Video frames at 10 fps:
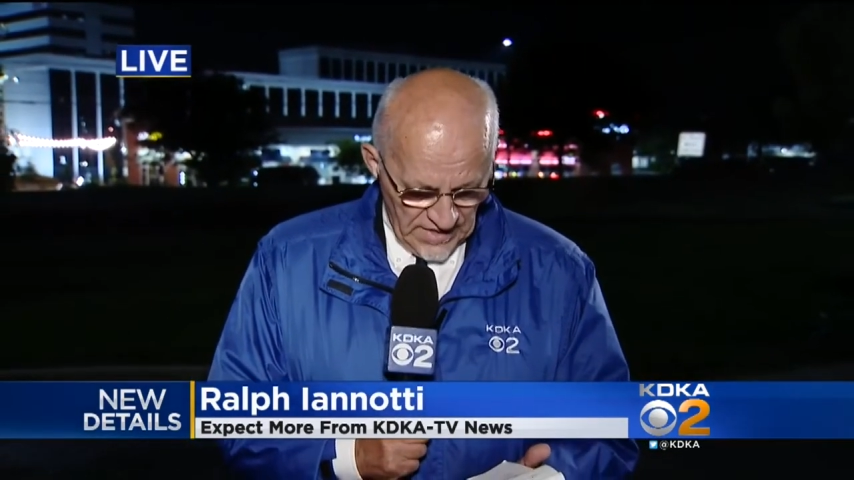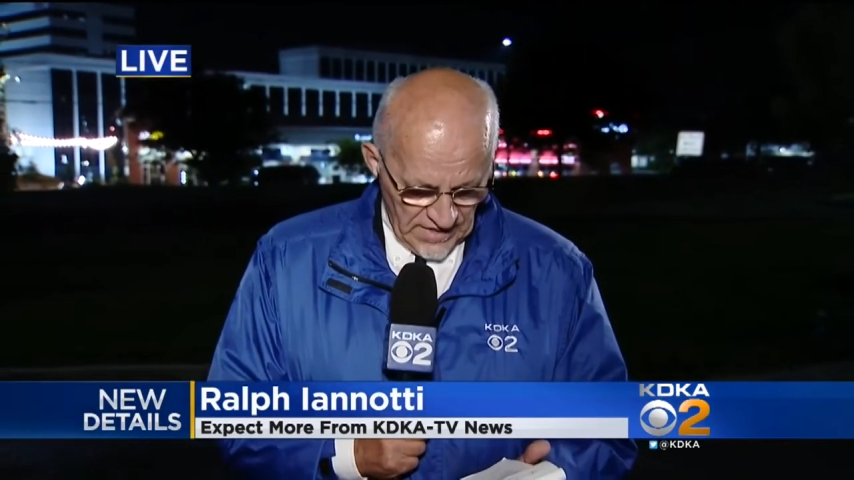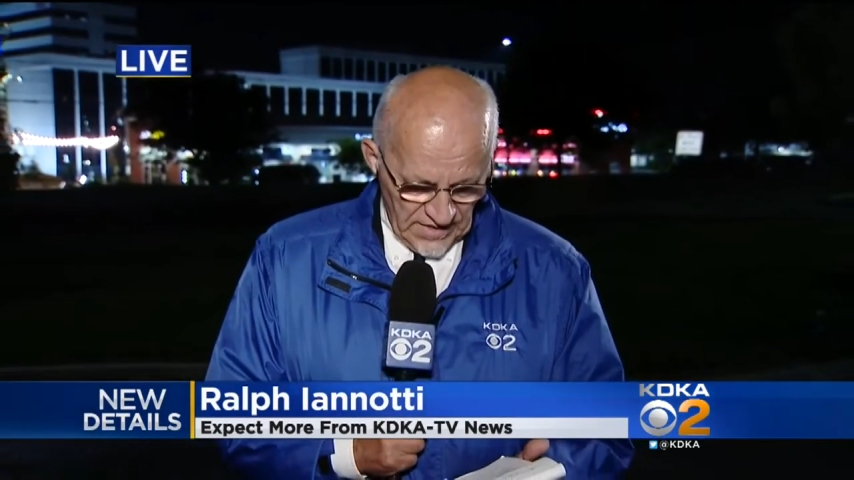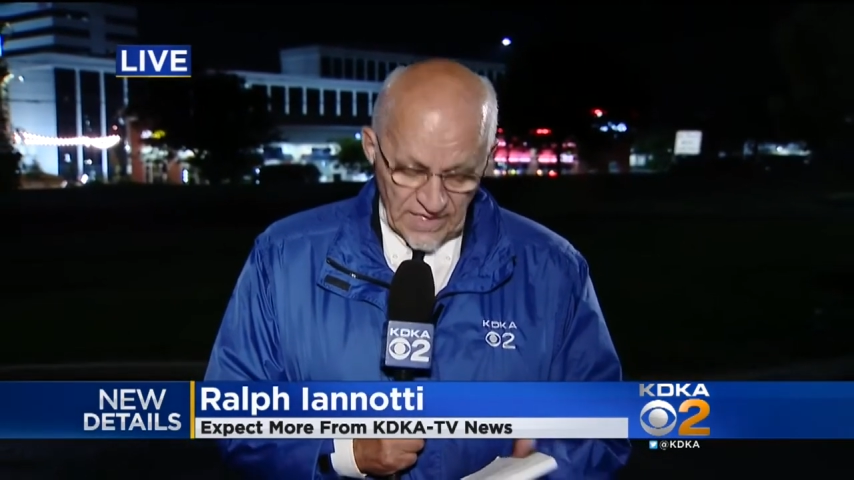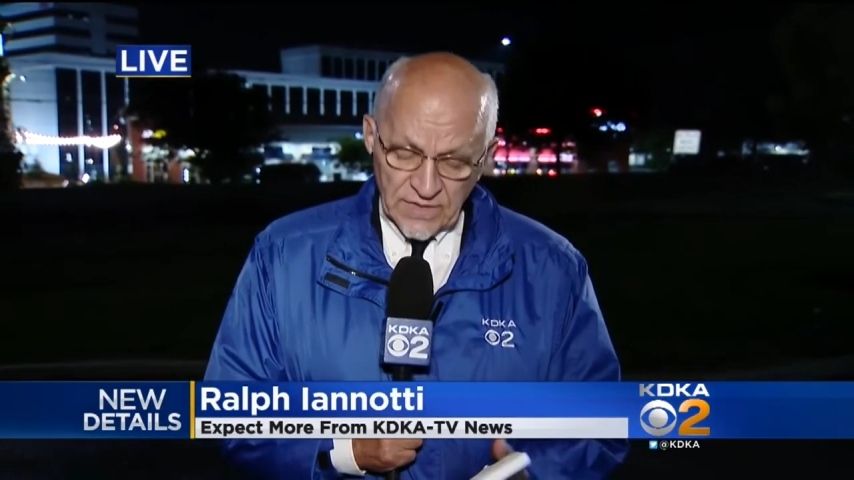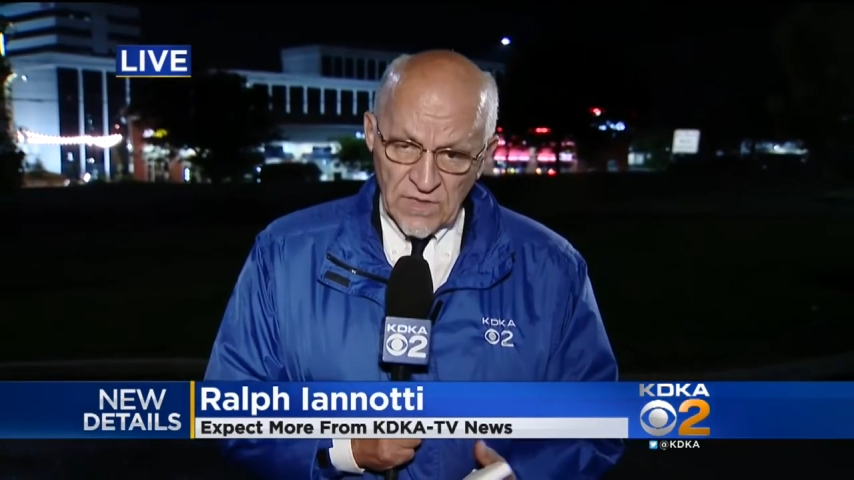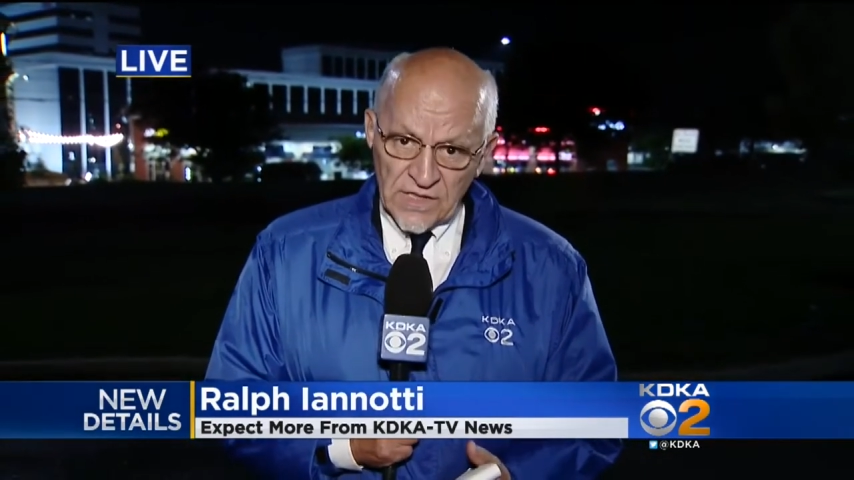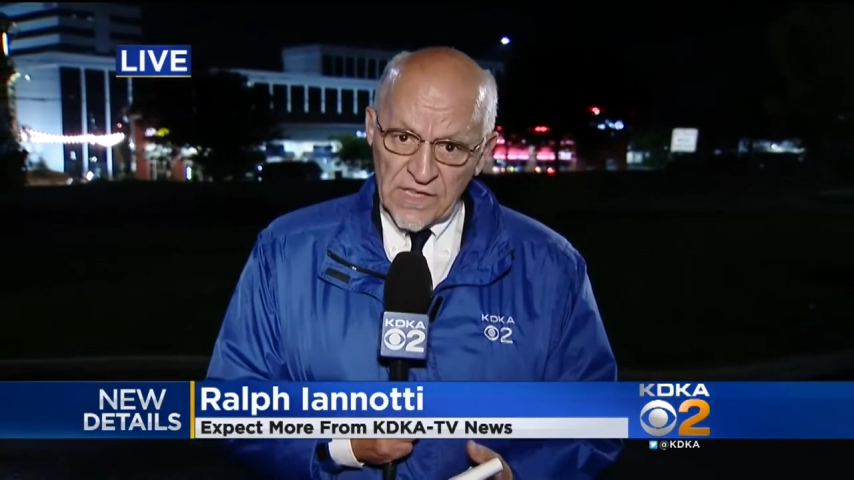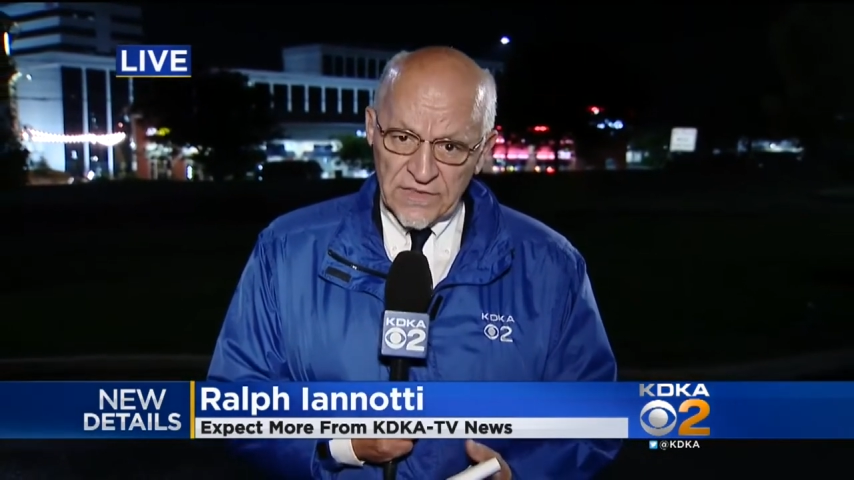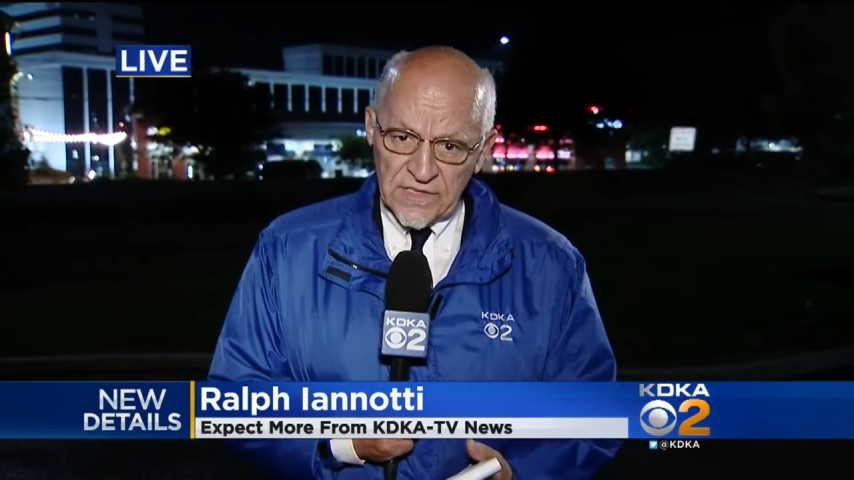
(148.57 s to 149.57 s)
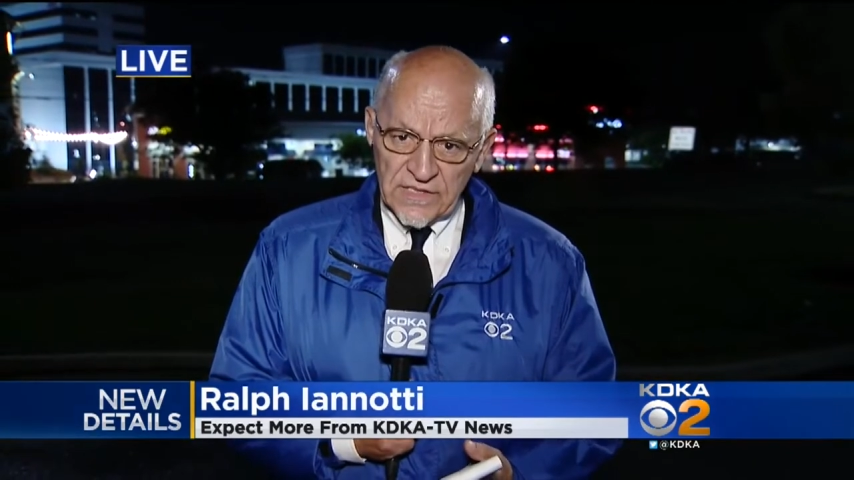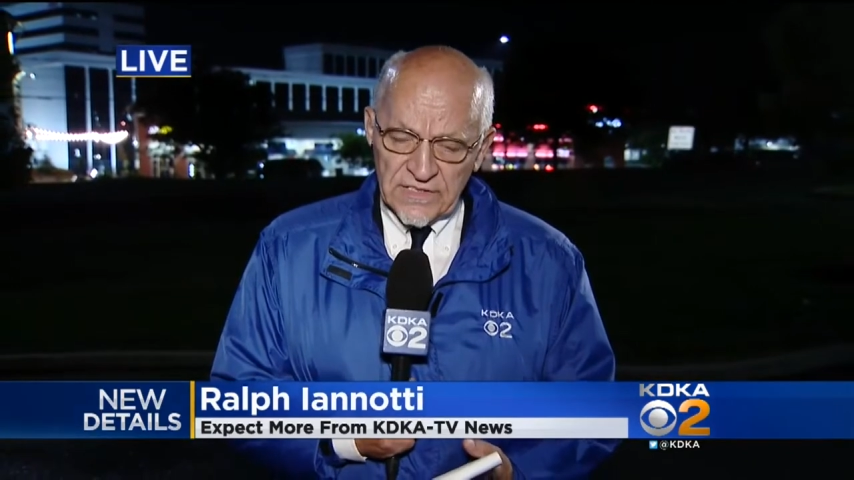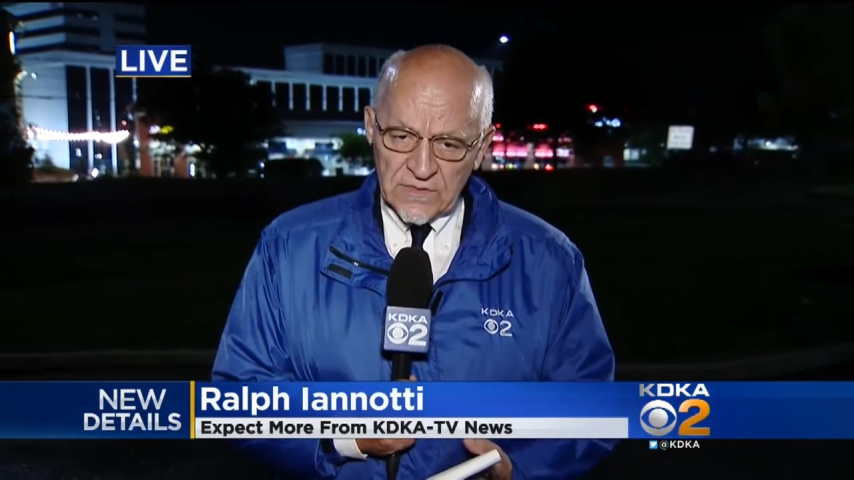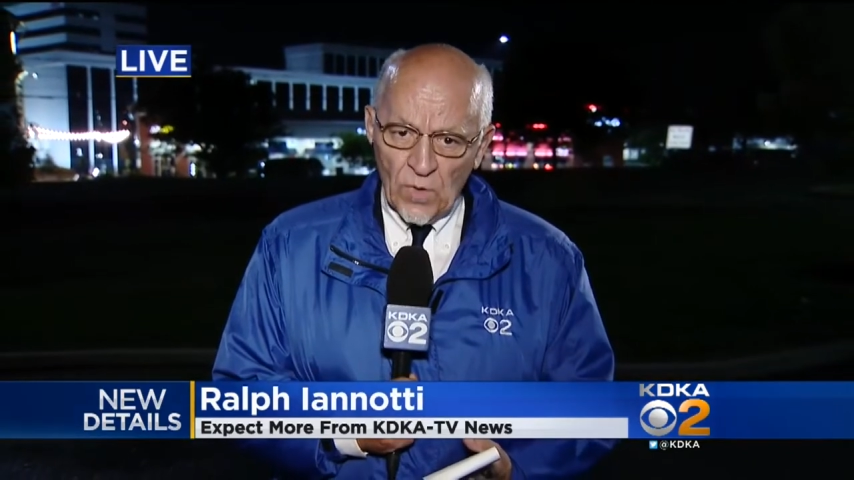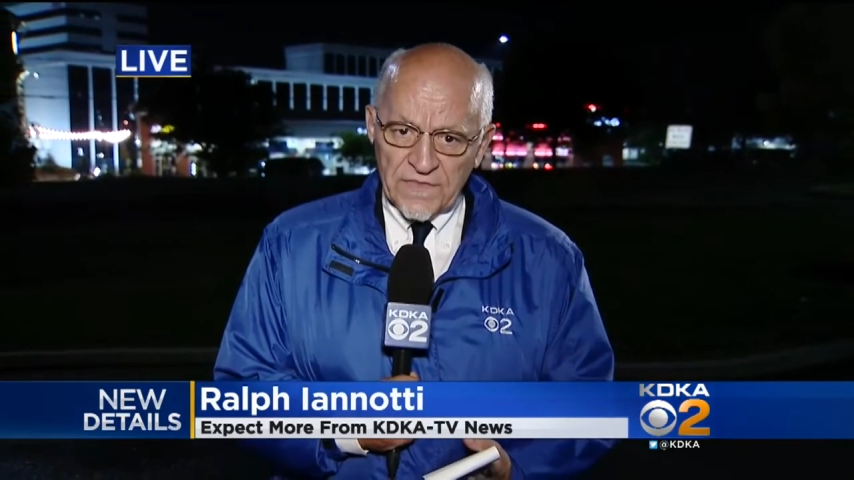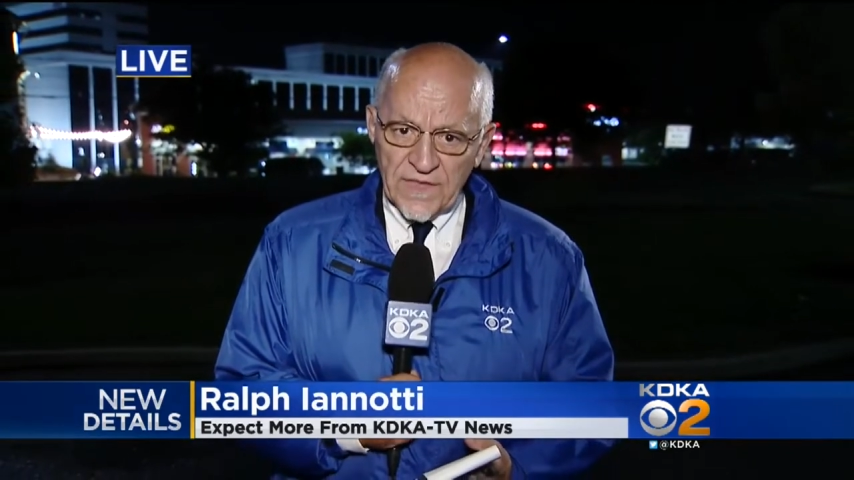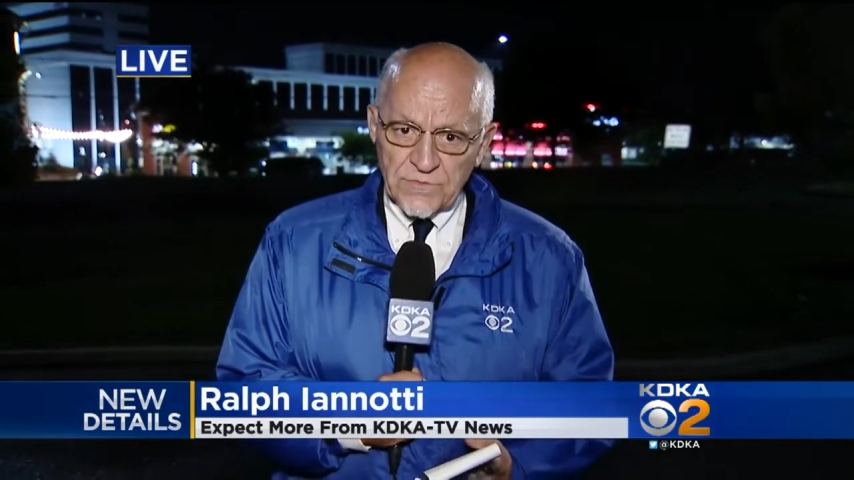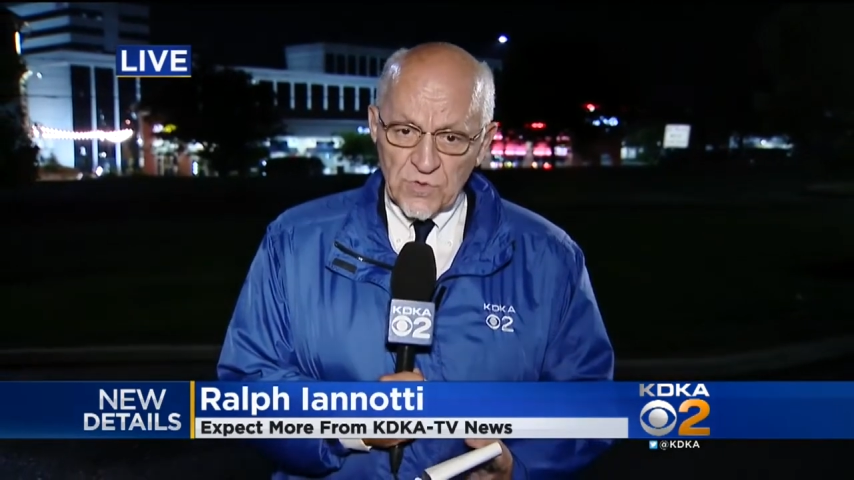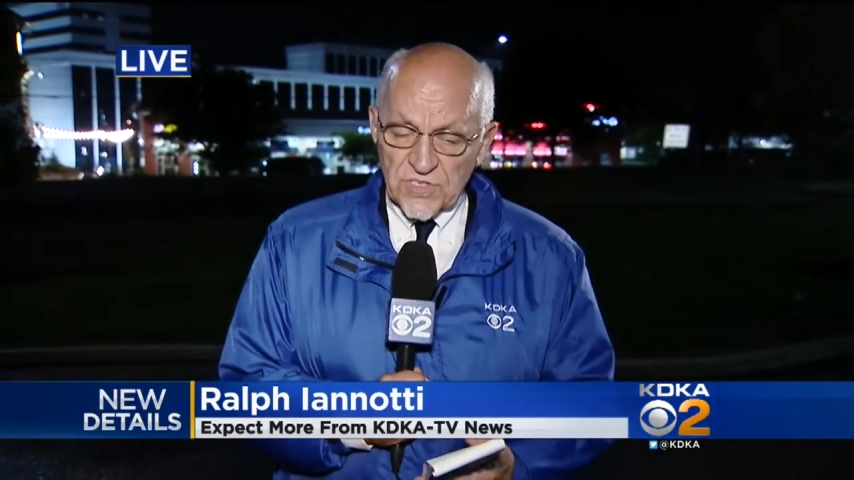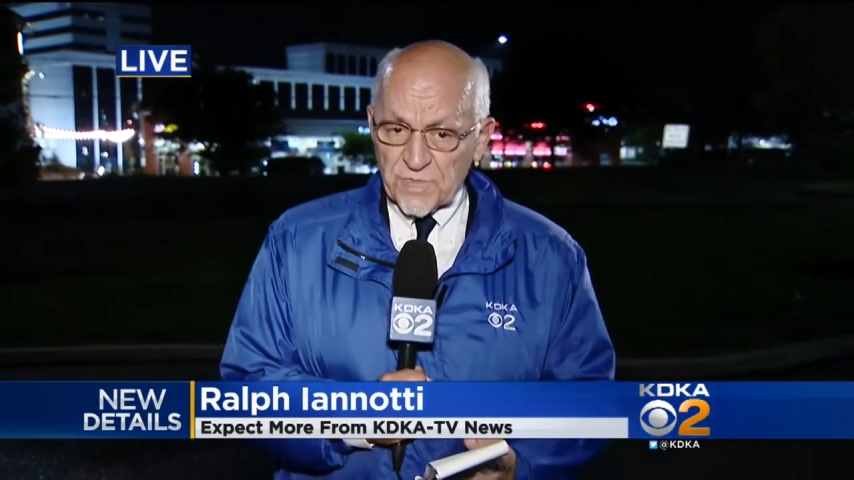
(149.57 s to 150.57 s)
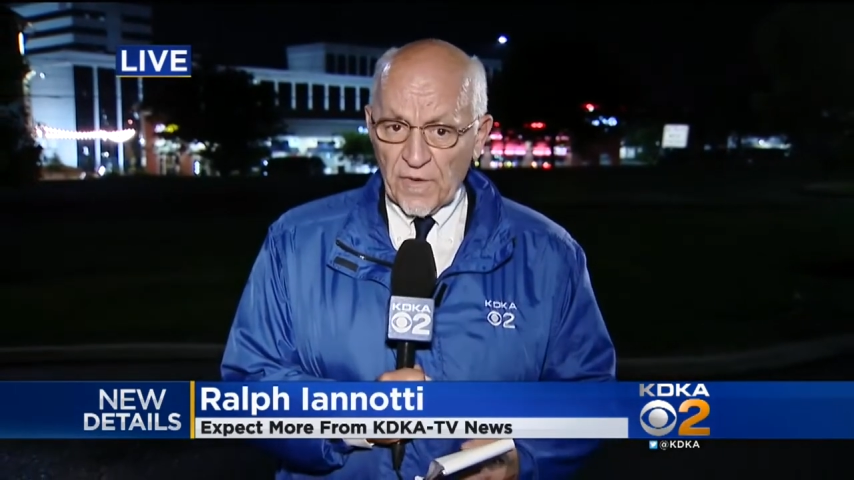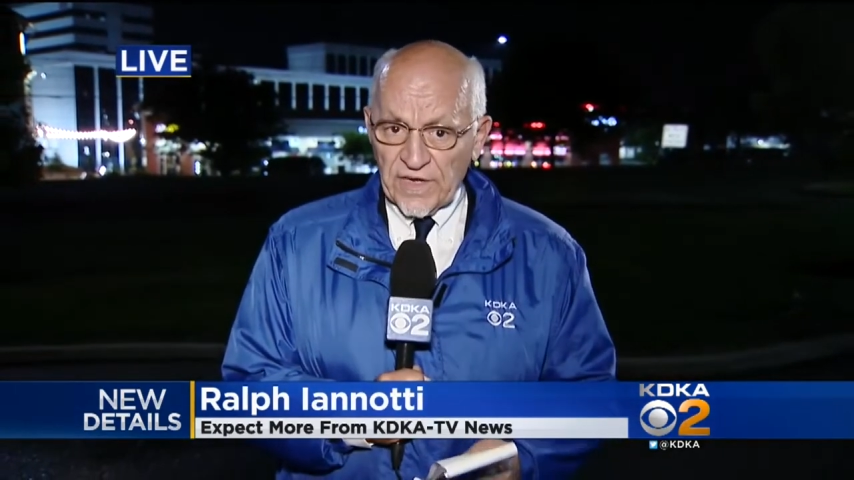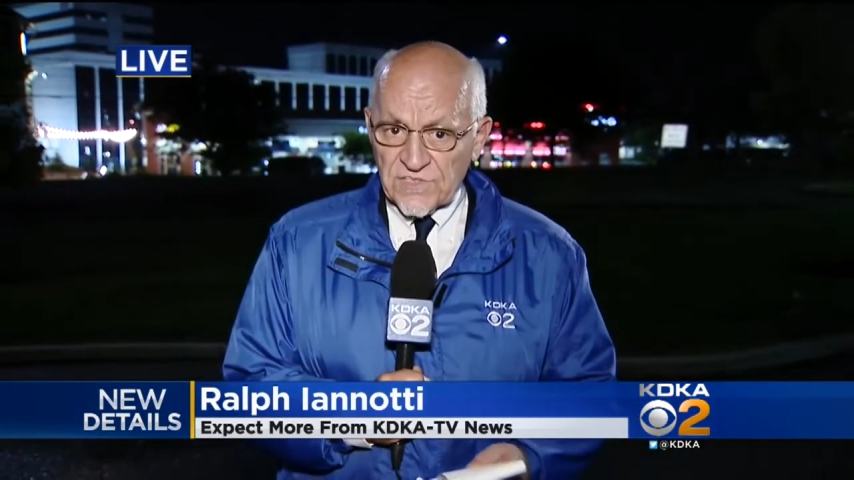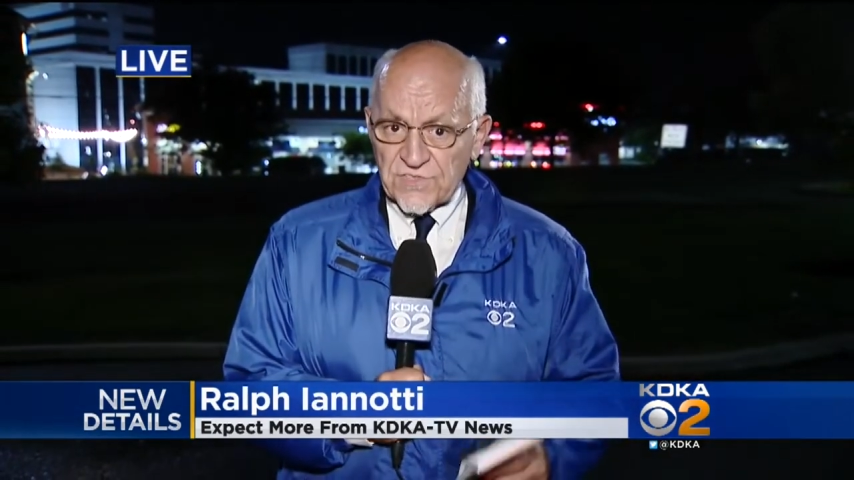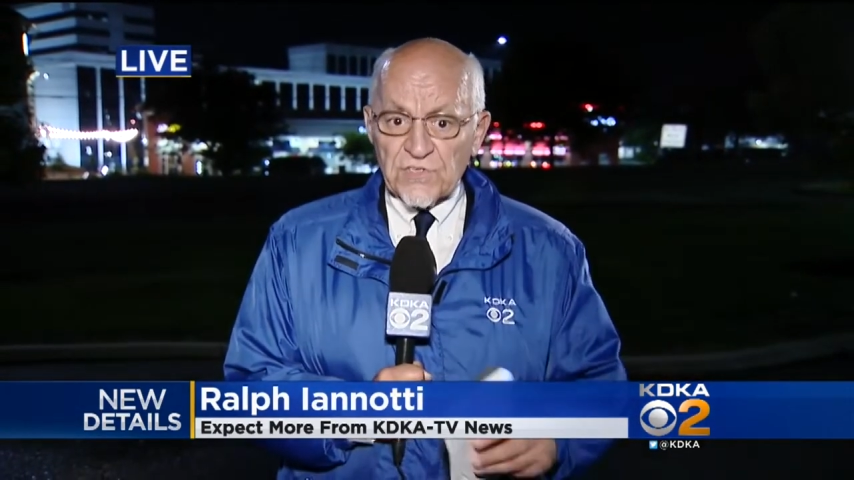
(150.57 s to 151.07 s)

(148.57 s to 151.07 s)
Uh, and he didn't want them to experience